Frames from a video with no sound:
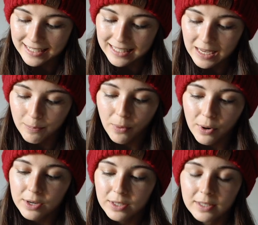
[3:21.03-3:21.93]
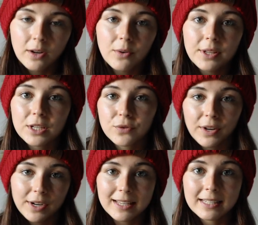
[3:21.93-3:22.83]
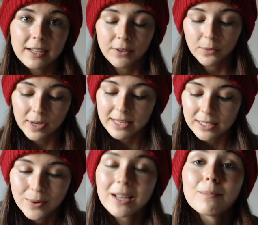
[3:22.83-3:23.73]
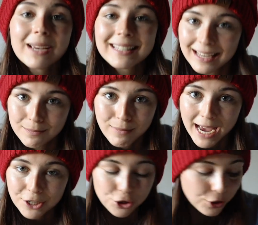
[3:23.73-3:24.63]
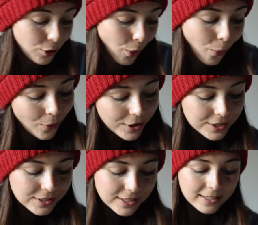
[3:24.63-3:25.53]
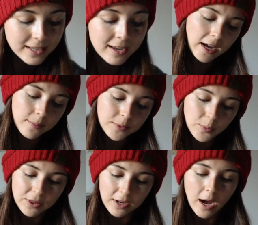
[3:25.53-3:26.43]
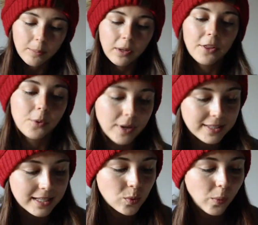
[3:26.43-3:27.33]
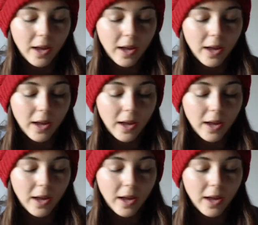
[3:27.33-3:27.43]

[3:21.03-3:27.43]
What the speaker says: a C port, so there's various different ways you can mix and match your cords. It comes with a couple other ones as